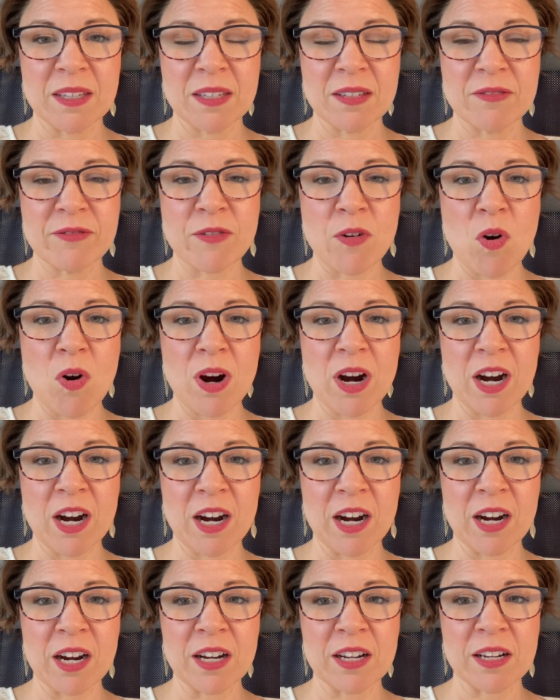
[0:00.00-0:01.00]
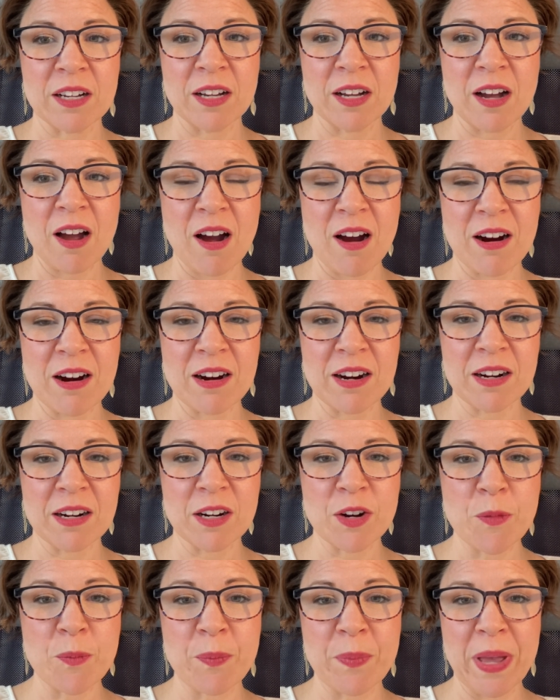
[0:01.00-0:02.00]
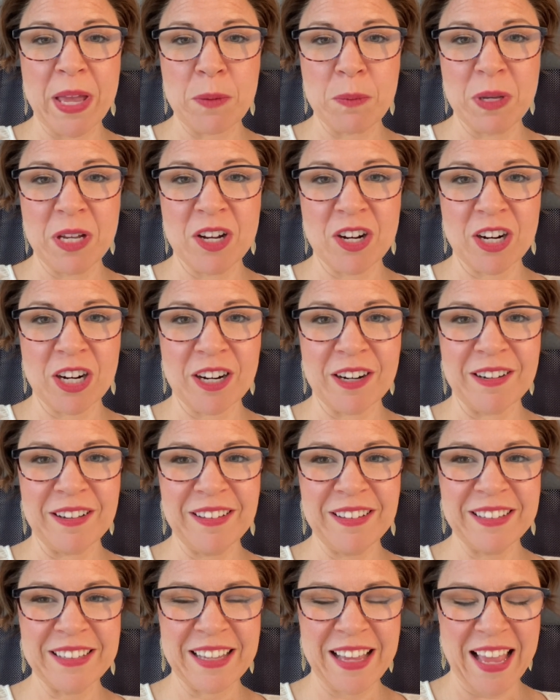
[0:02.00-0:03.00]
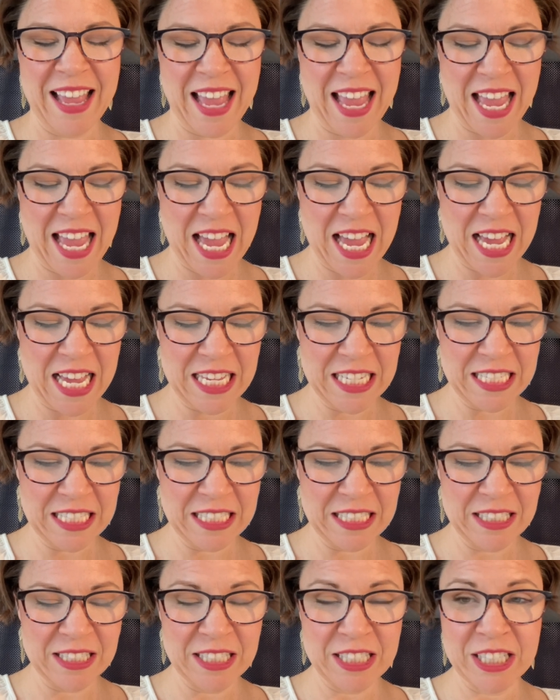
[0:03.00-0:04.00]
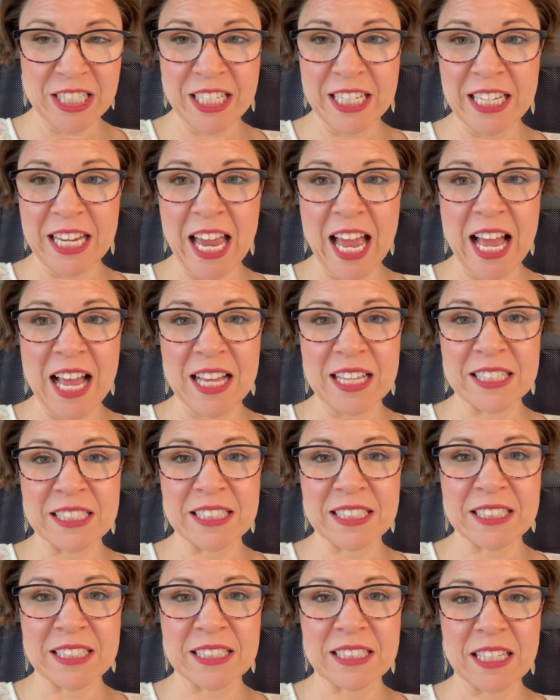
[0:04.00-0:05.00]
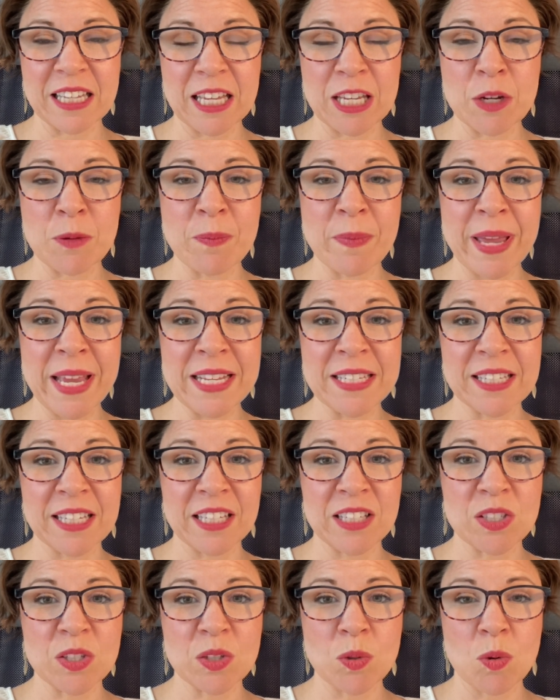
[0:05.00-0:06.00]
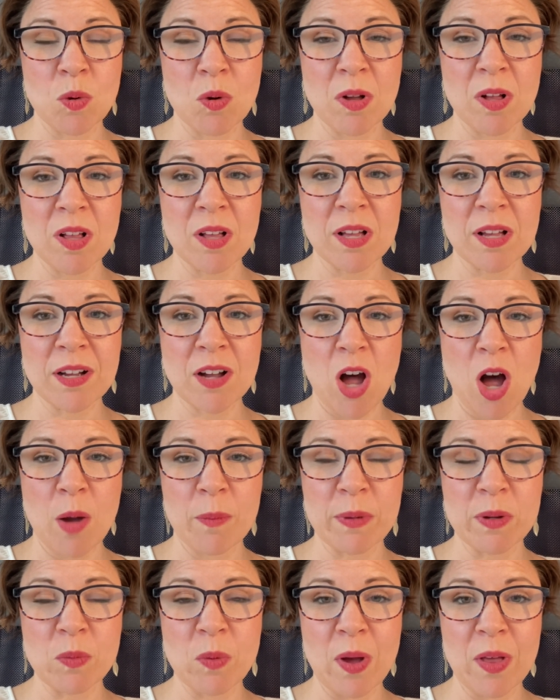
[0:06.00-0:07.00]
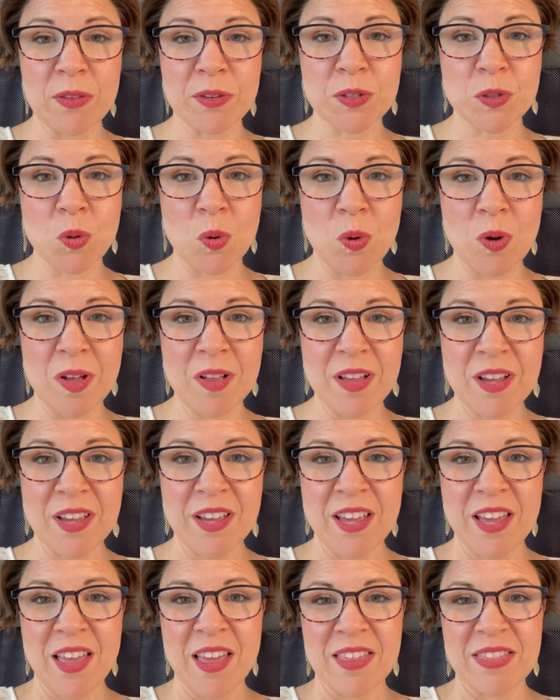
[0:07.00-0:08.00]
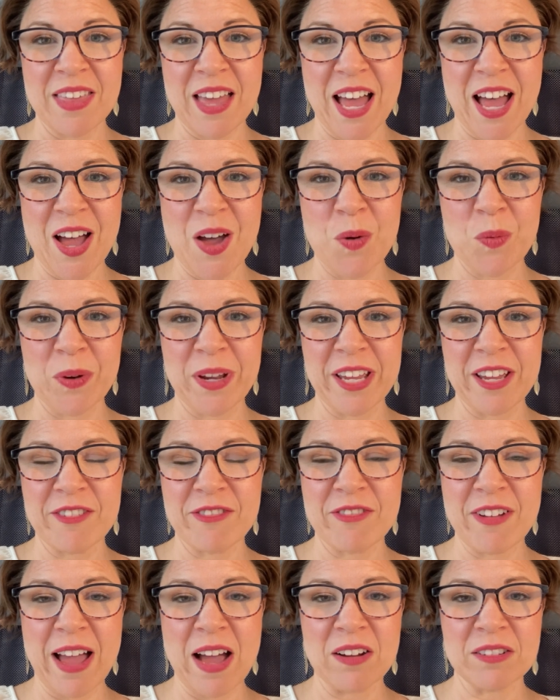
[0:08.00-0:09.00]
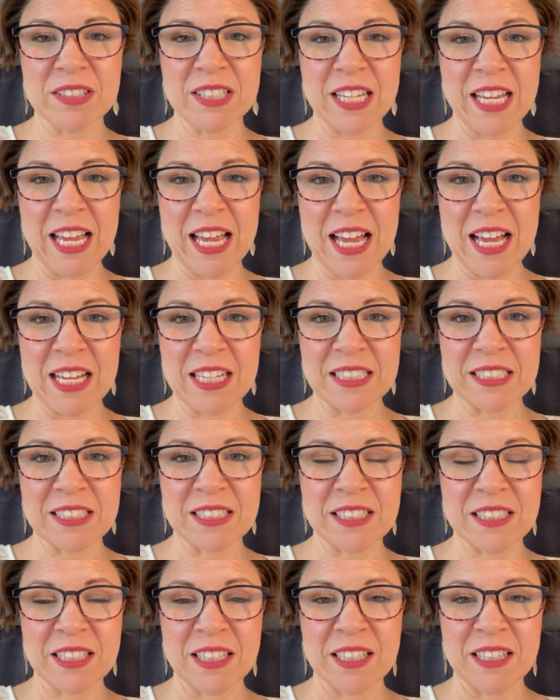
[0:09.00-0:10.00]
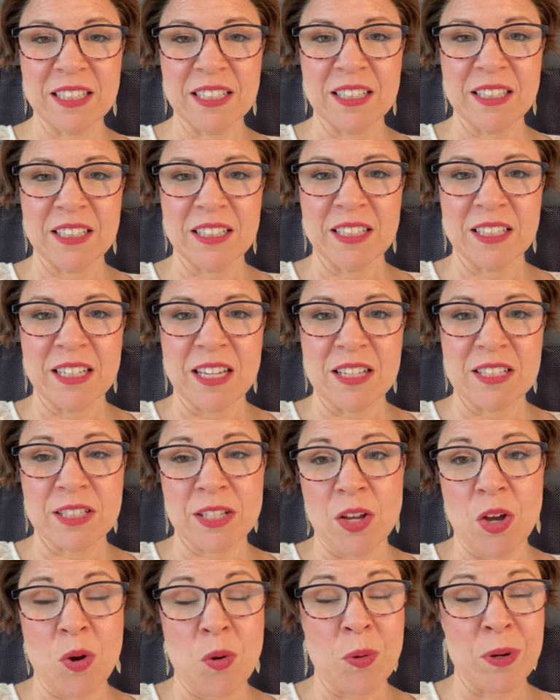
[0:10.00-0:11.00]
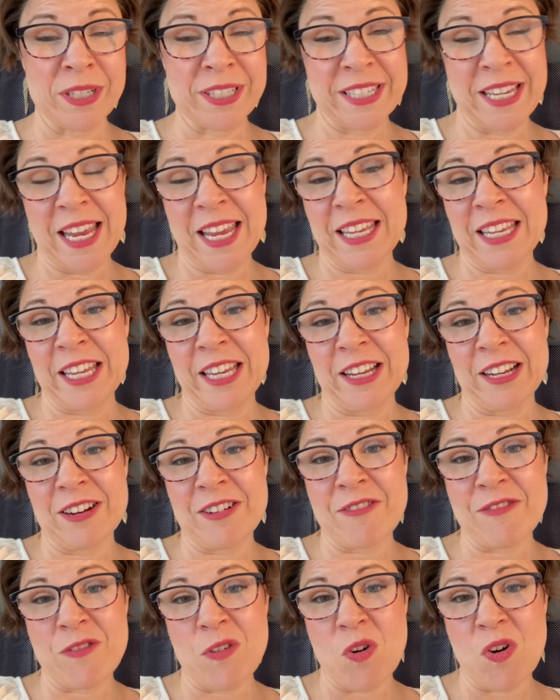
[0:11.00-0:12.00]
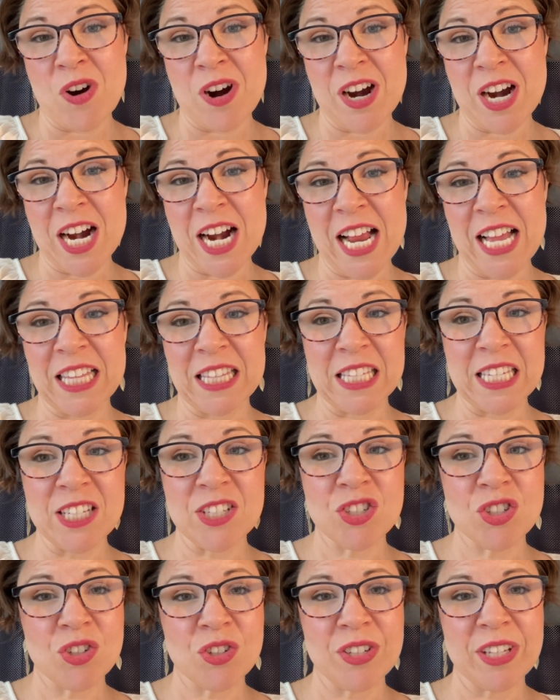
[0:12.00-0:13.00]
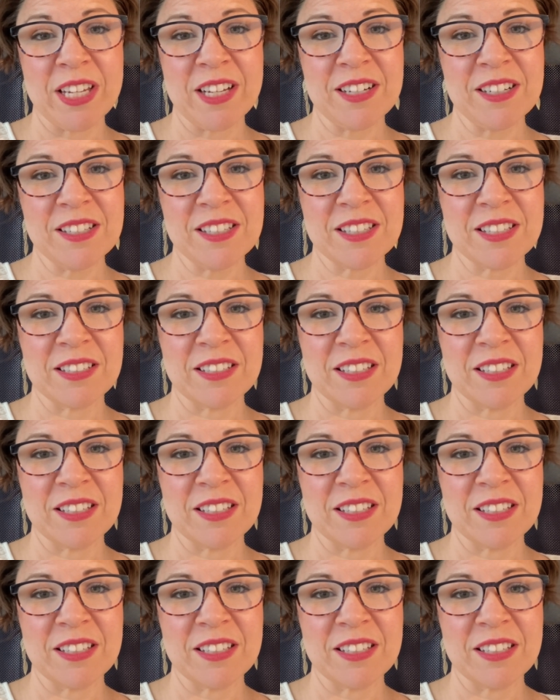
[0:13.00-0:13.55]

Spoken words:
for our baby girl, and she has an amazing school, Commonwealth School, that we have found, and so we're staying here for at least 2 years.